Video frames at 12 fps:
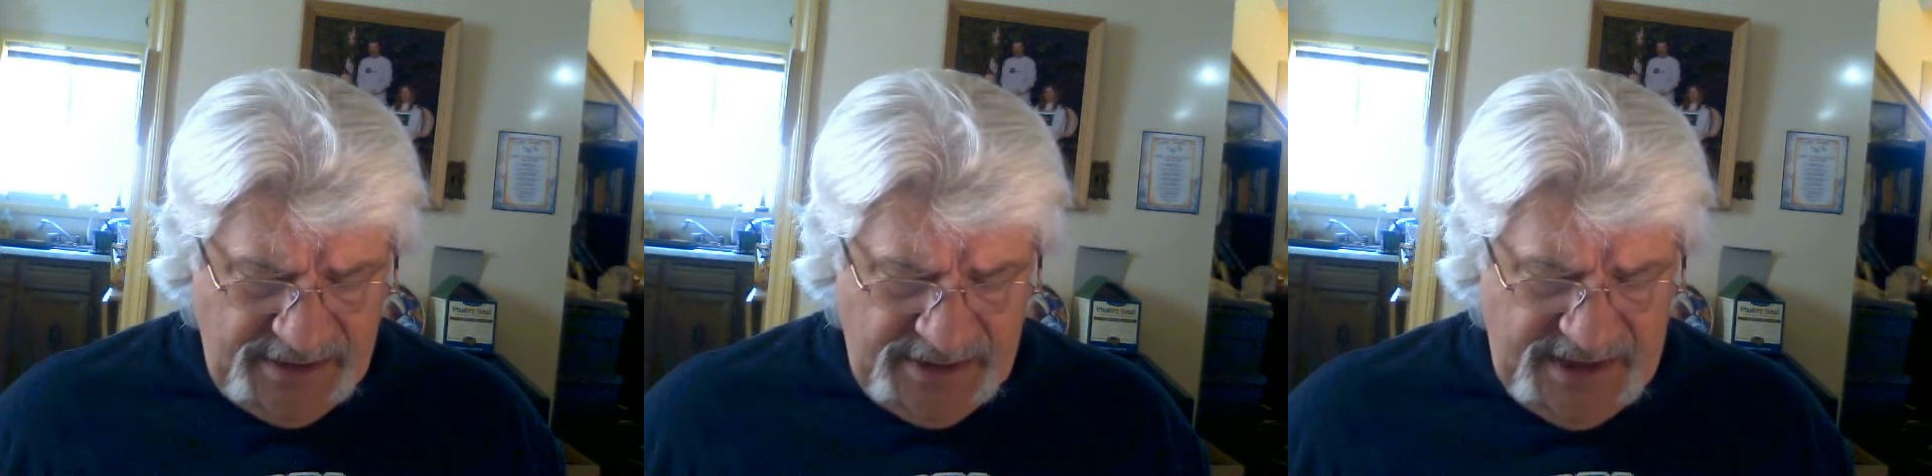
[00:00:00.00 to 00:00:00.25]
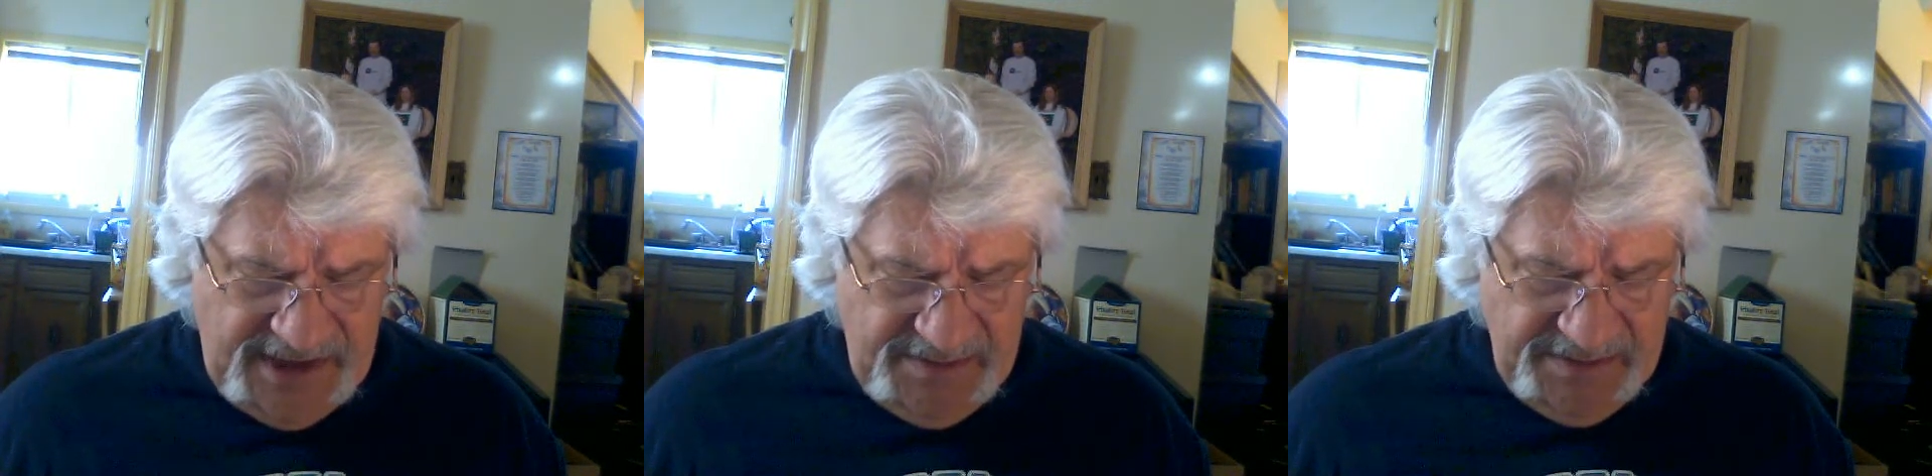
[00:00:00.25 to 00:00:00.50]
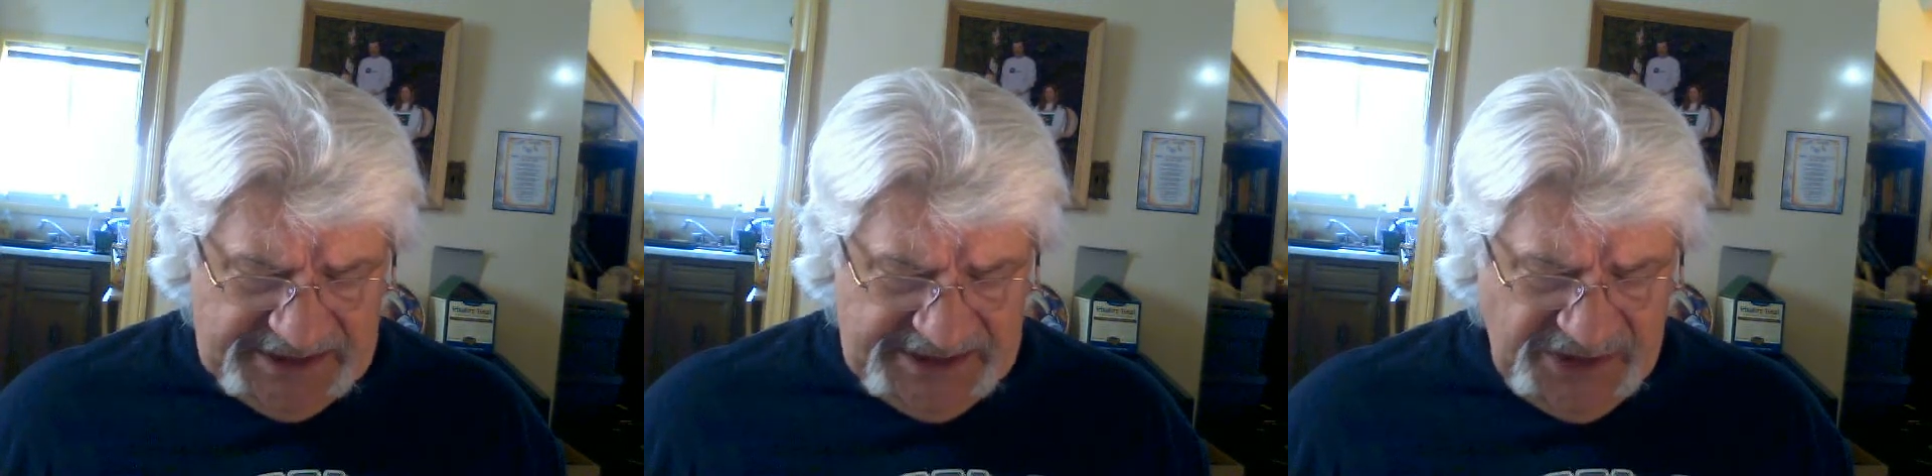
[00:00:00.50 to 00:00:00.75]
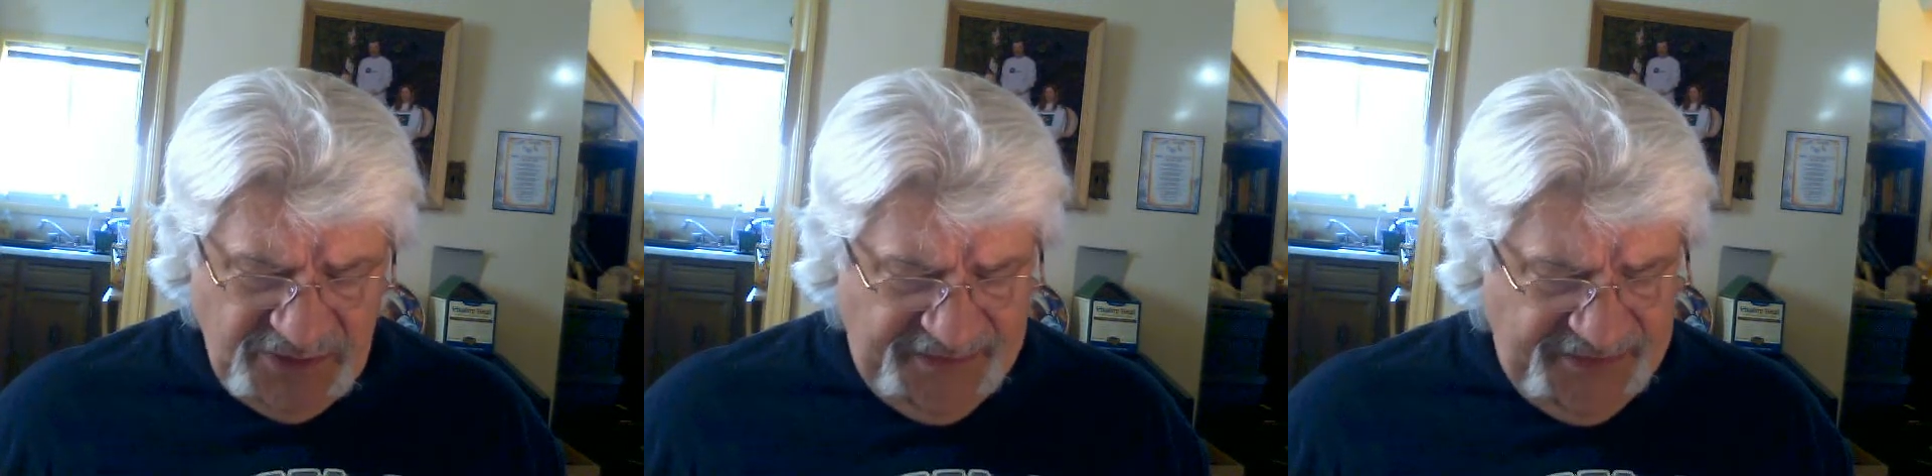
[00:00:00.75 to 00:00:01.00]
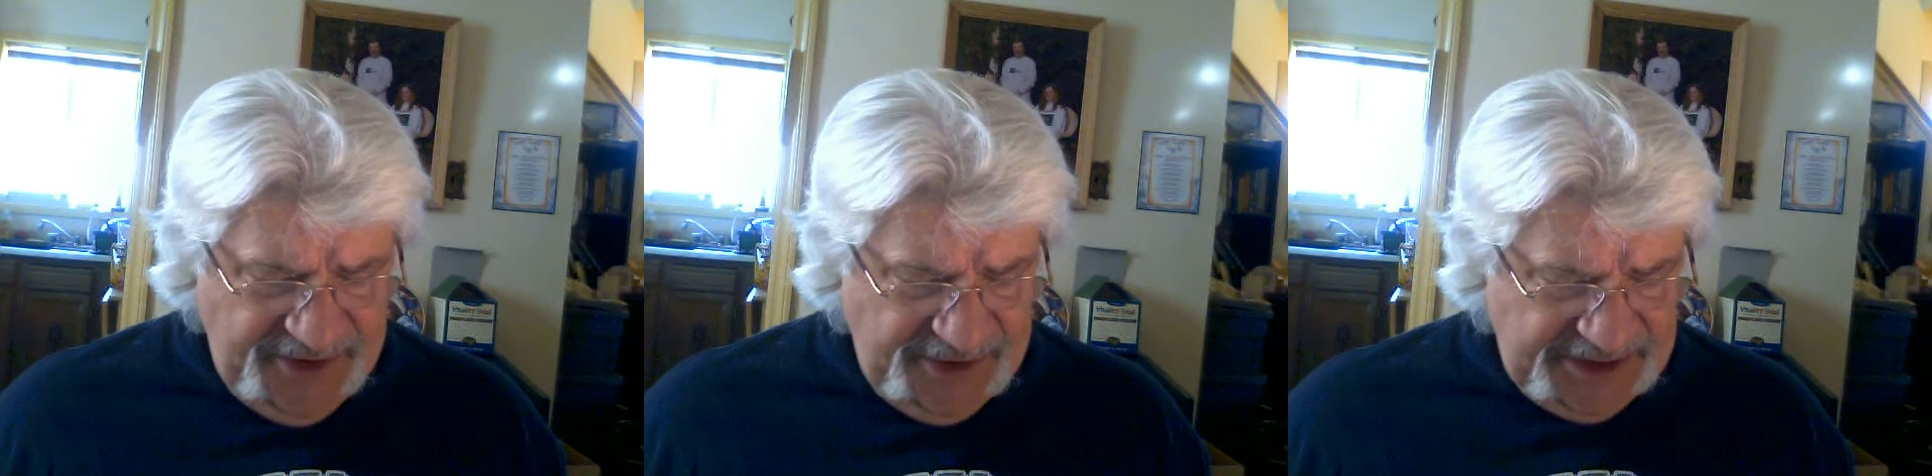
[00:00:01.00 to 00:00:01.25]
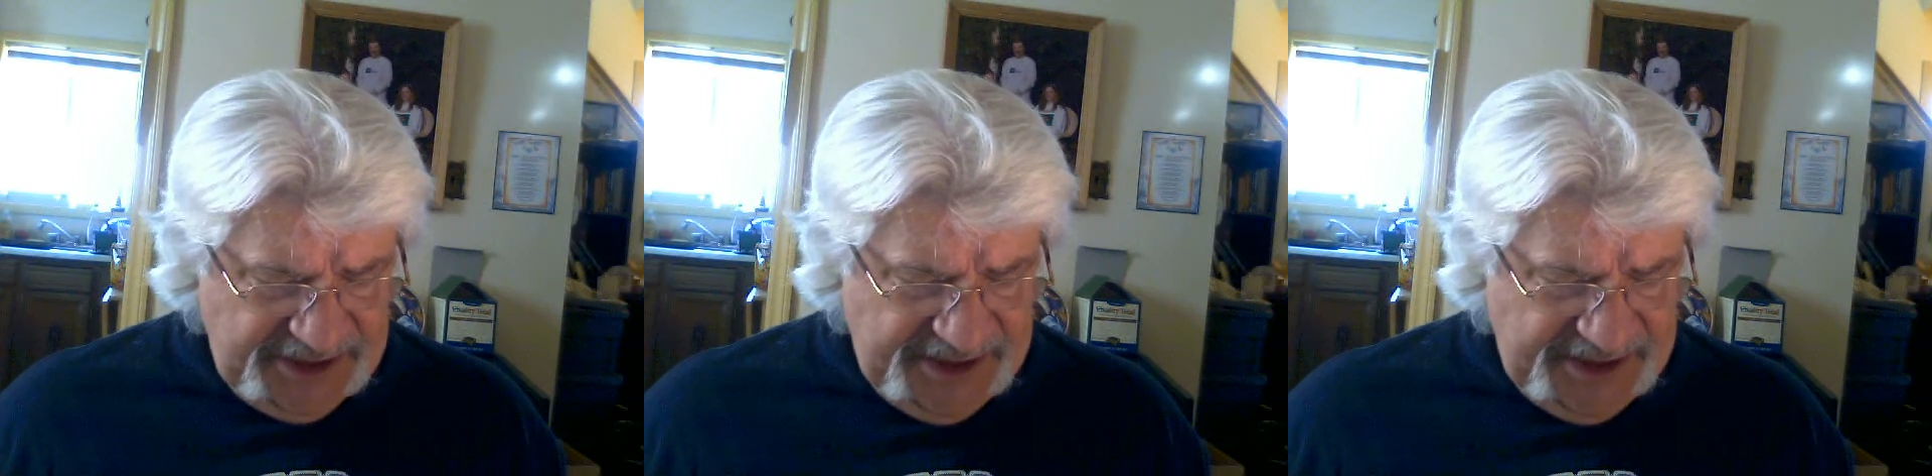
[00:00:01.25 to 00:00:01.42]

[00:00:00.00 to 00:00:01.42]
to put on a lot of weight.